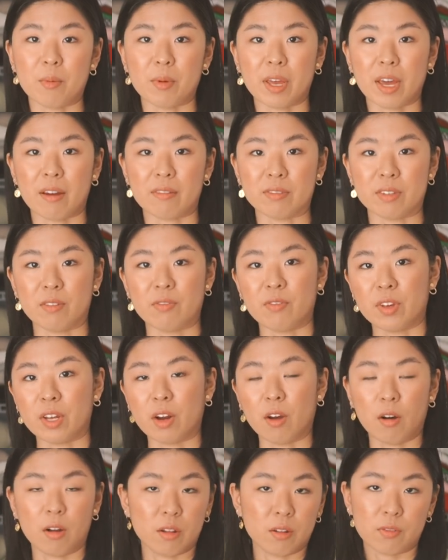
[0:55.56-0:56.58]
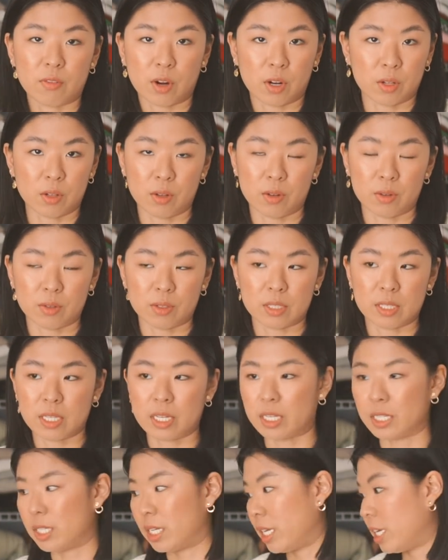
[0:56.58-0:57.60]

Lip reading: we have to fit all of our clothes into